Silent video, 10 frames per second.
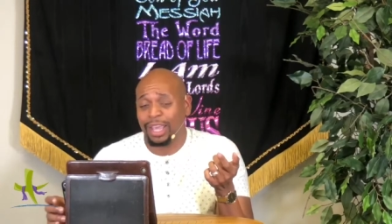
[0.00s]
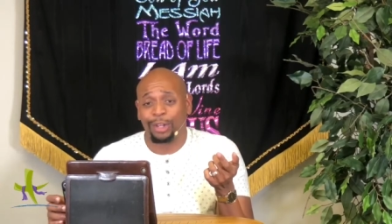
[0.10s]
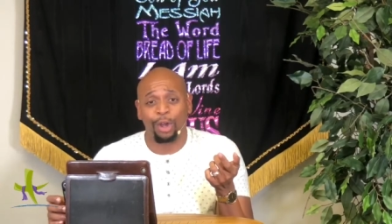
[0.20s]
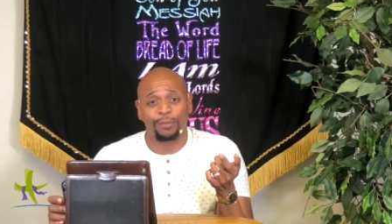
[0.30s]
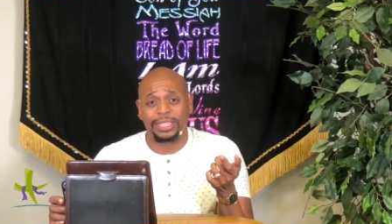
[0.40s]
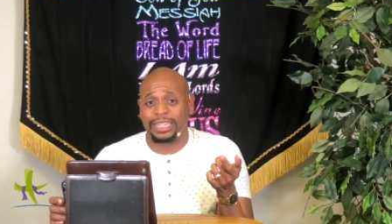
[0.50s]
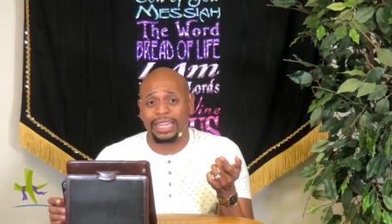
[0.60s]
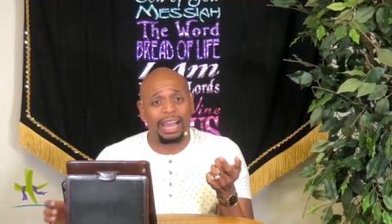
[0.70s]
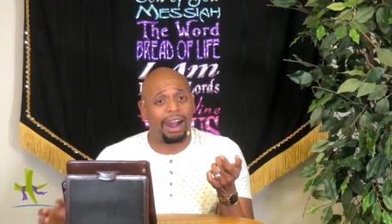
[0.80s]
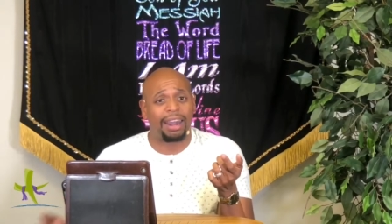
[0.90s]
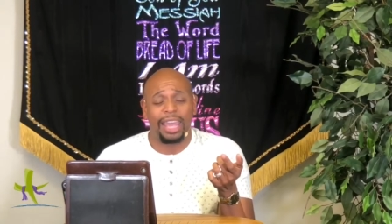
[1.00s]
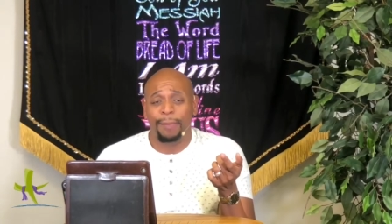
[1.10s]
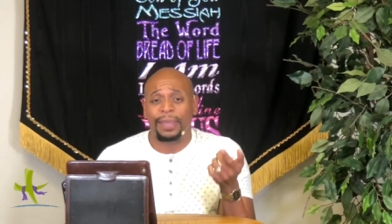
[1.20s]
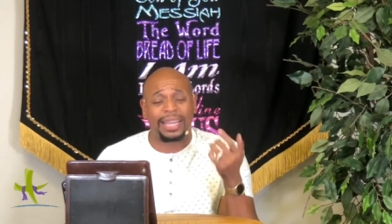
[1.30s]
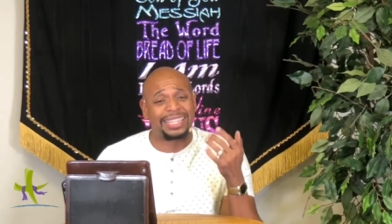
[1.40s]
Glory to God.
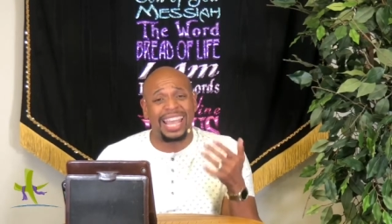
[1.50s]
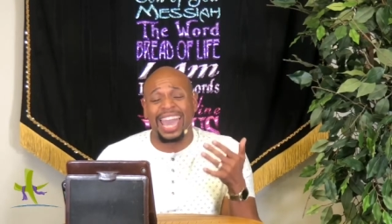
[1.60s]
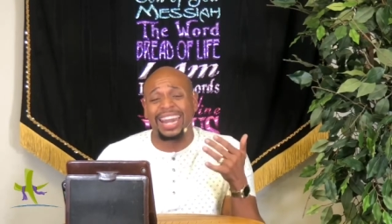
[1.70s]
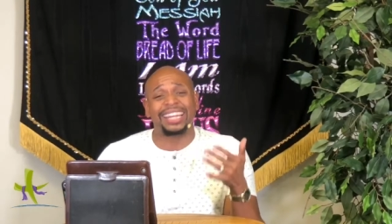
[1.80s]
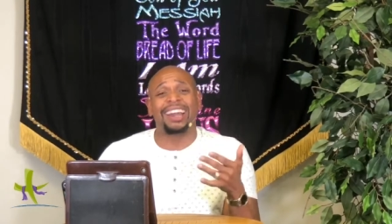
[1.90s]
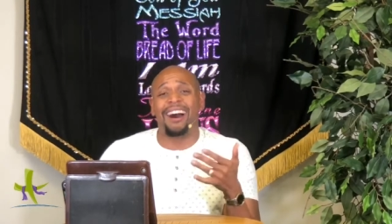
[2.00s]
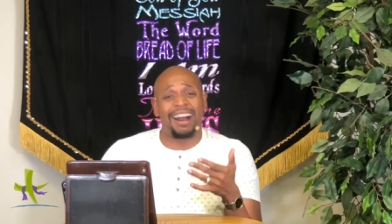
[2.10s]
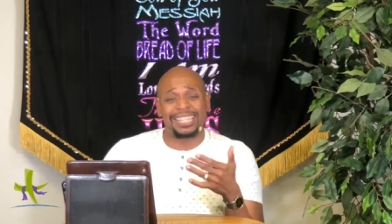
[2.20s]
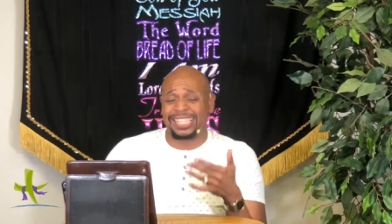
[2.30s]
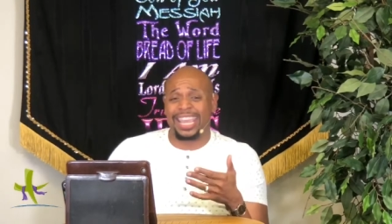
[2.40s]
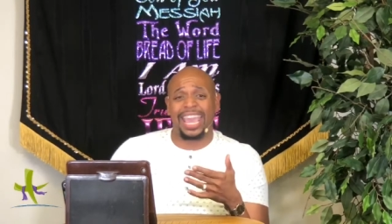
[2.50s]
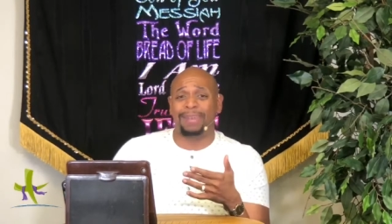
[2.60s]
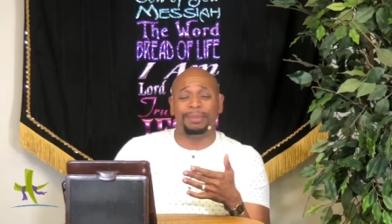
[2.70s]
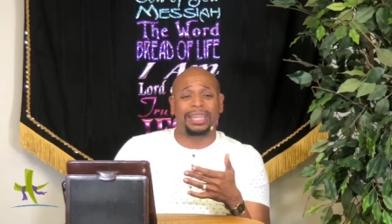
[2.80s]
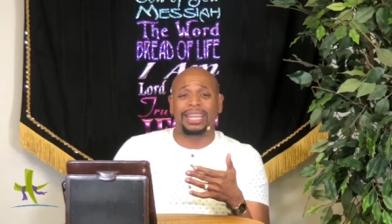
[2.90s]
Because I got a God said,
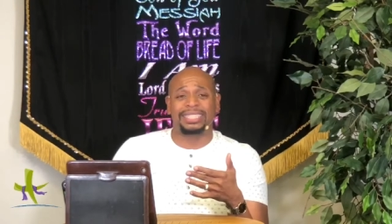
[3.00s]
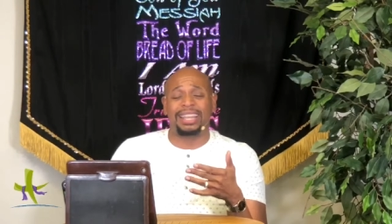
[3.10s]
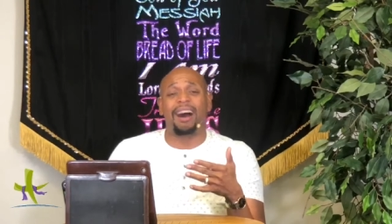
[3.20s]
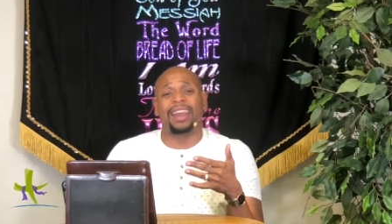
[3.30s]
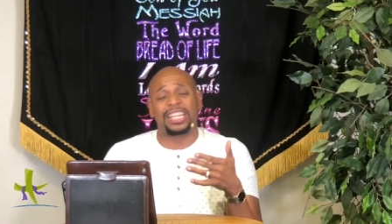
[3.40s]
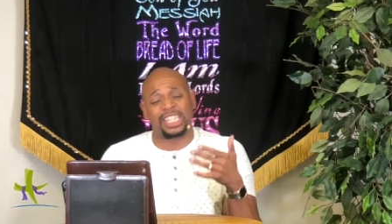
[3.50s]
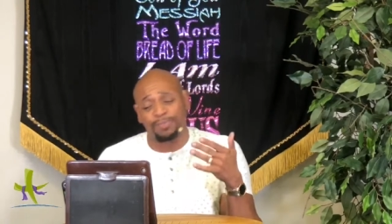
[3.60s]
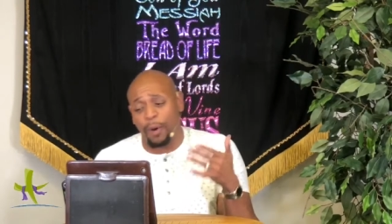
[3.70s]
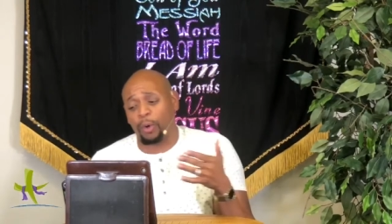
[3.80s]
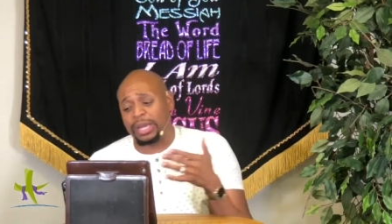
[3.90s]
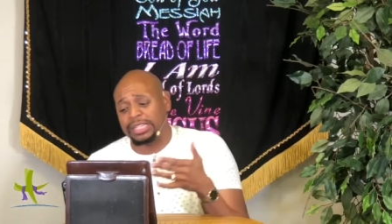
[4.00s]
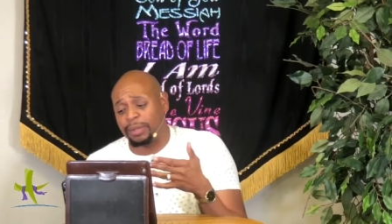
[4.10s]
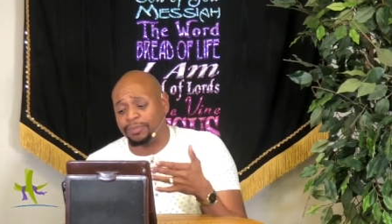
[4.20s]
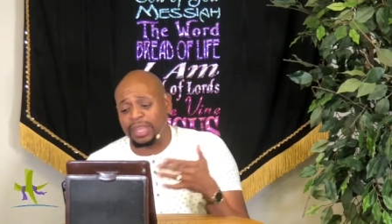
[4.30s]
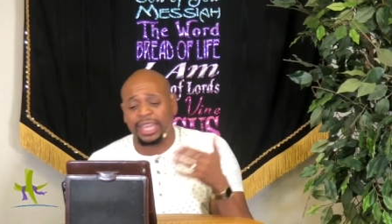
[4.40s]
because God has spoken
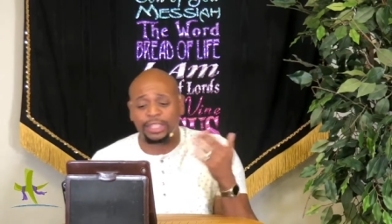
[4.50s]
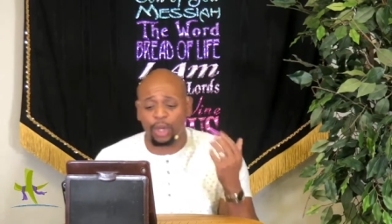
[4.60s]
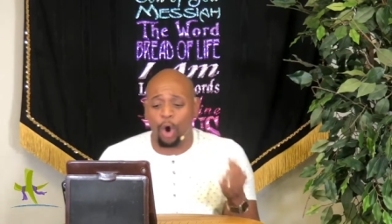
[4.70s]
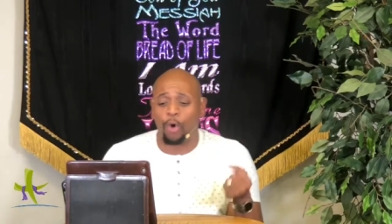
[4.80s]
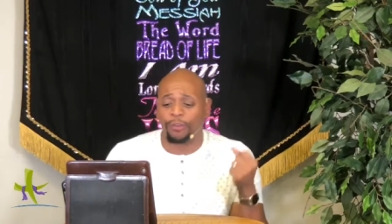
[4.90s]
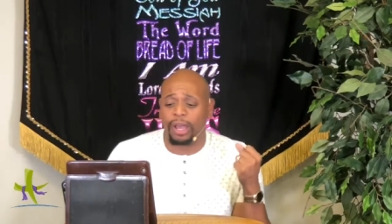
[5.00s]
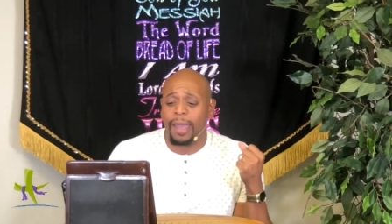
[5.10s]
some things over